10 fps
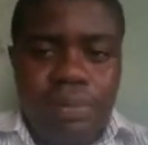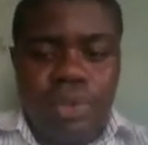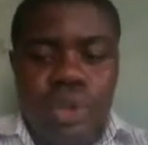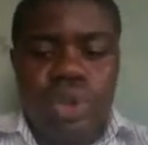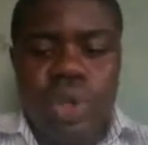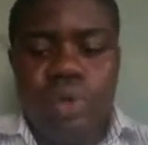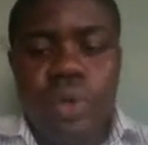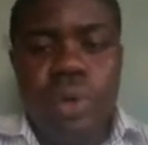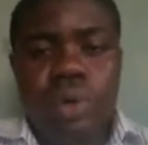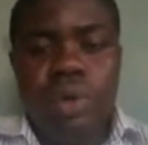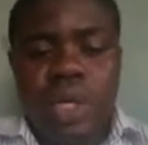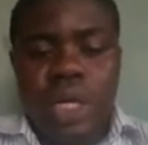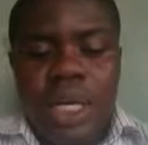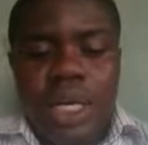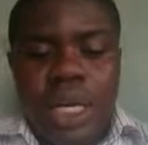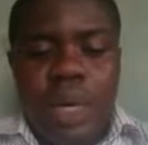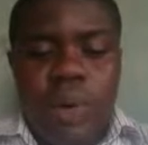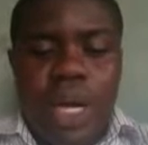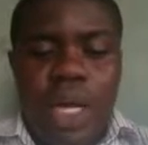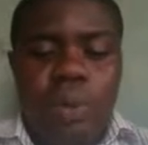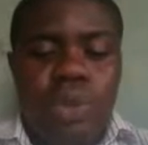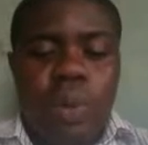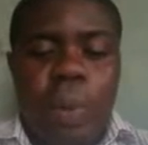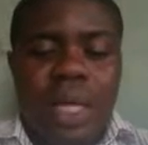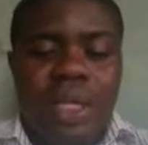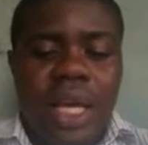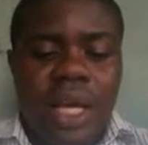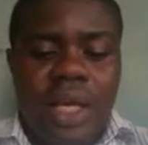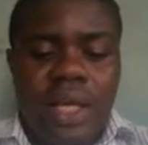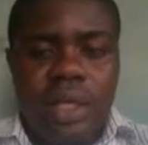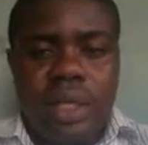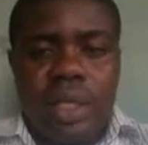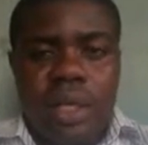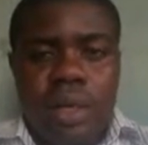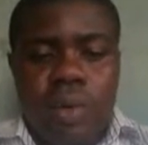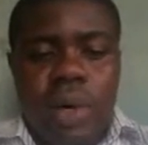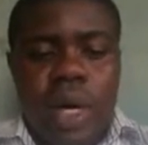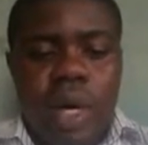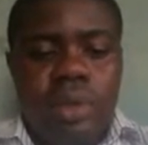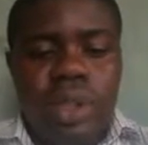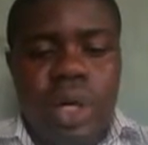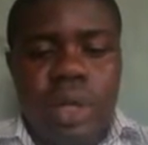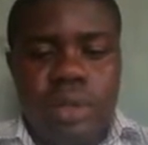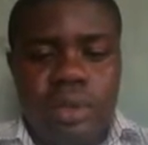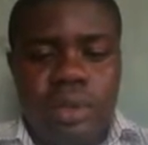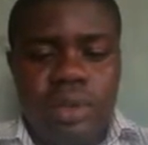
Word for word: For those of you that were able to partake, well done.